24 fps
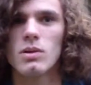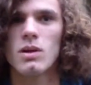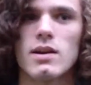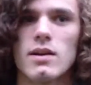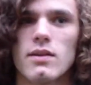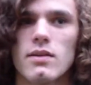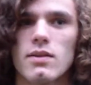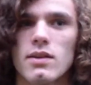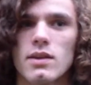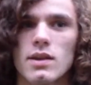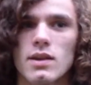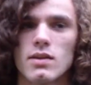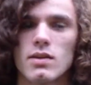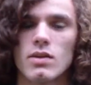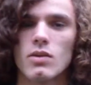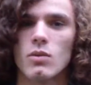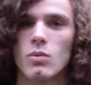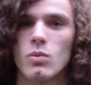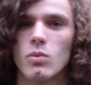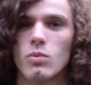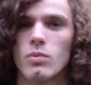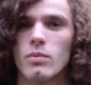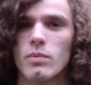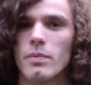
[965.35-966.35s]
I think the
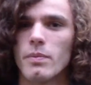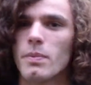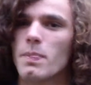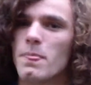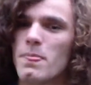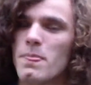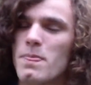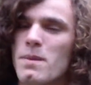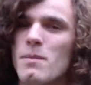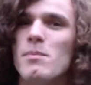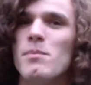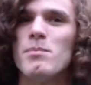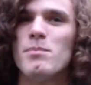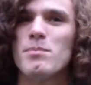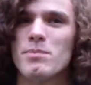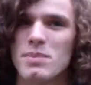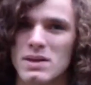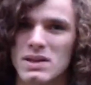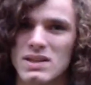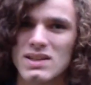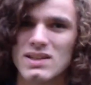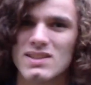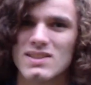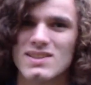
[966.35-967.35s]

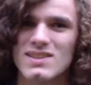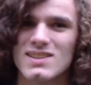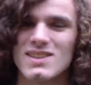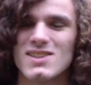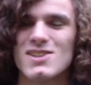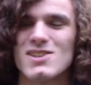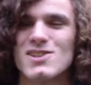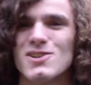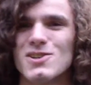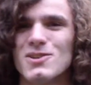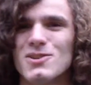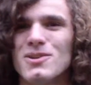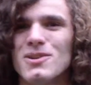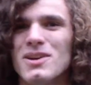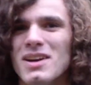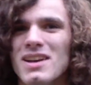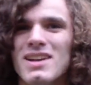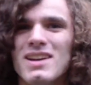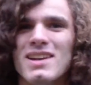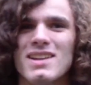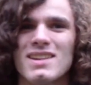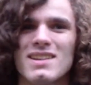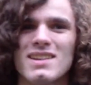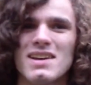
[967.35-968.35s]
biggest issue
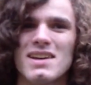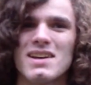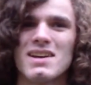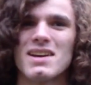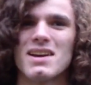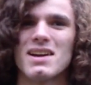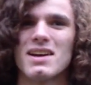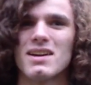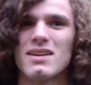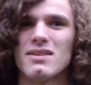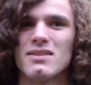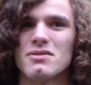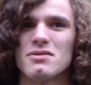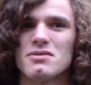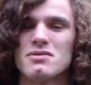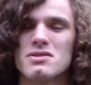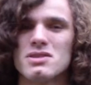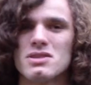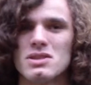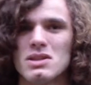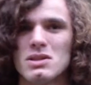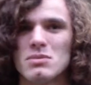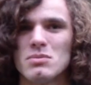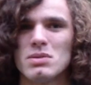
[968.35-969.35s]
that I've
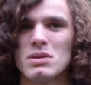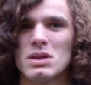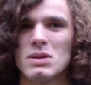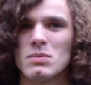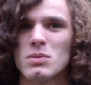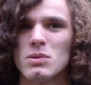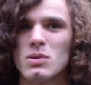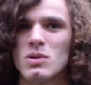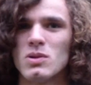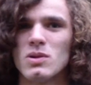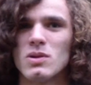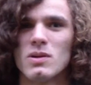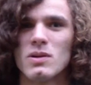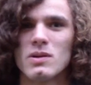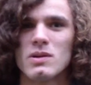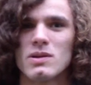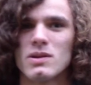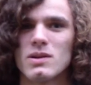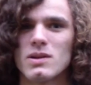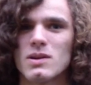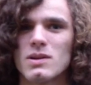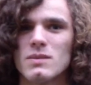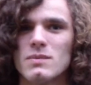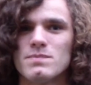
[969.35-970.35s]
seen people,
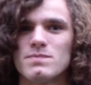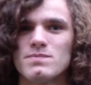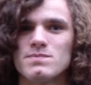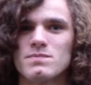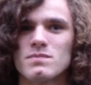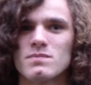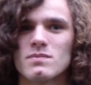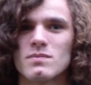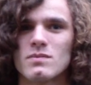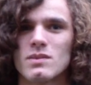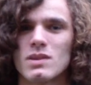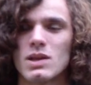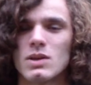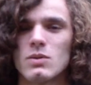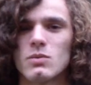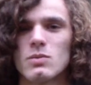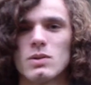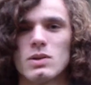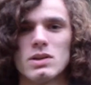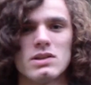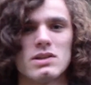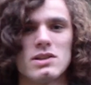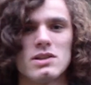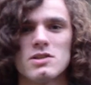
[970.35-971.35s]
like
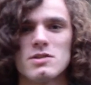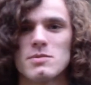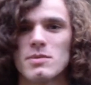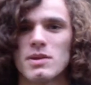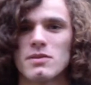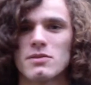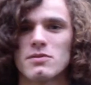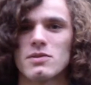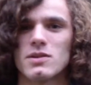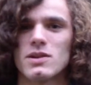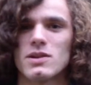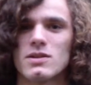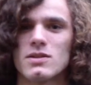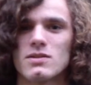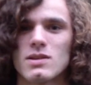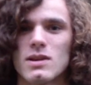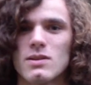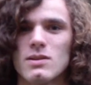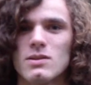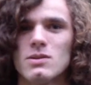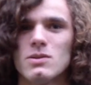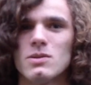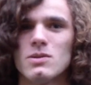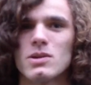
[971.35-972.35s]
when teaching my friends how
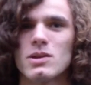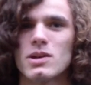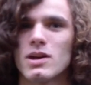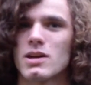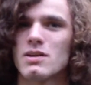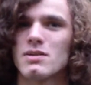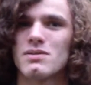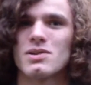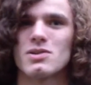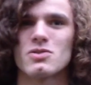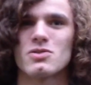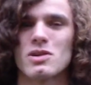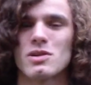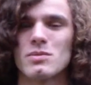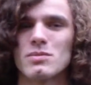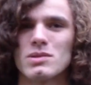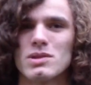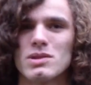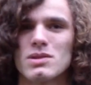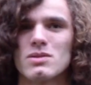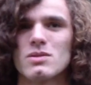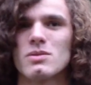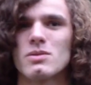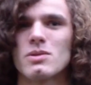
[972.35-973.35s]
to do it kind of on
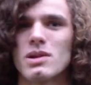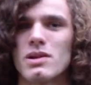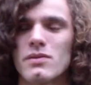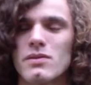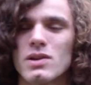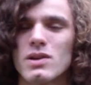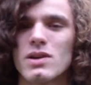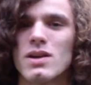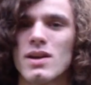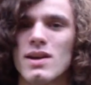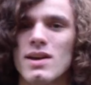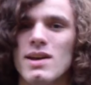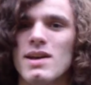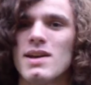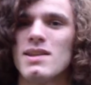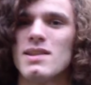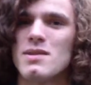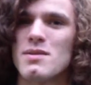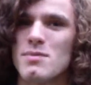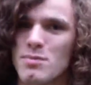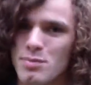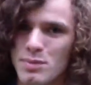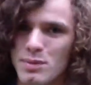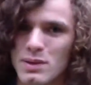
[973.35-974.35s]
trampolines or whatever,
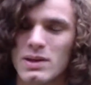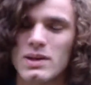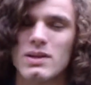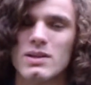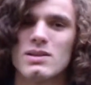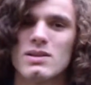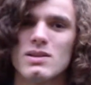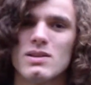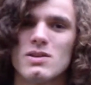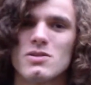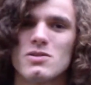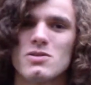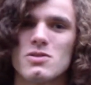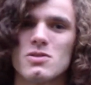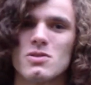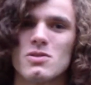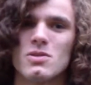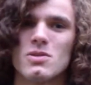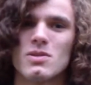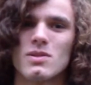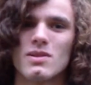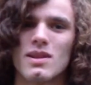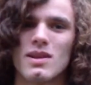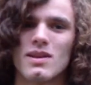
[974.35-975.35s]
the biggest issue
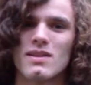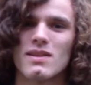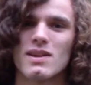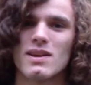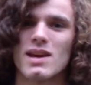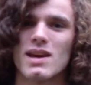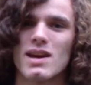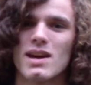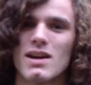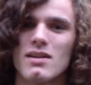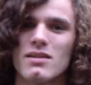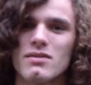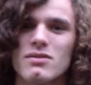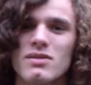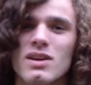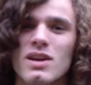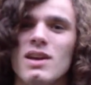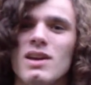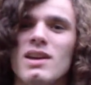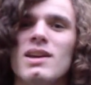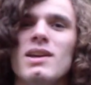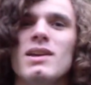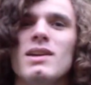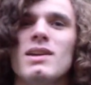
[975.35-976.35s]
that they have
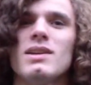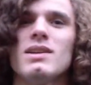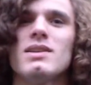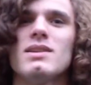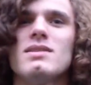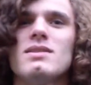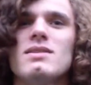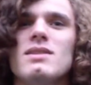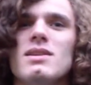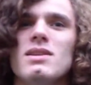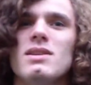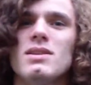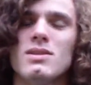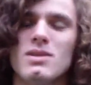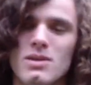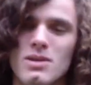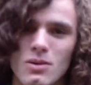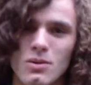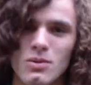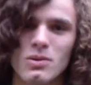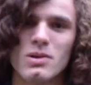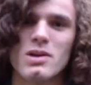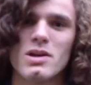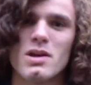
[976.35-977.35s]
is they
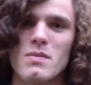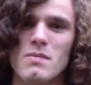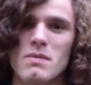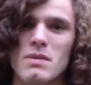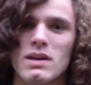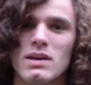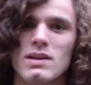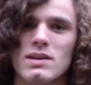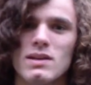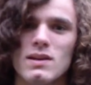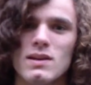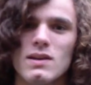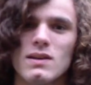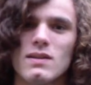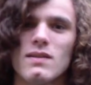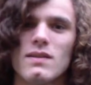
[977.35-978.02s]
don't commit.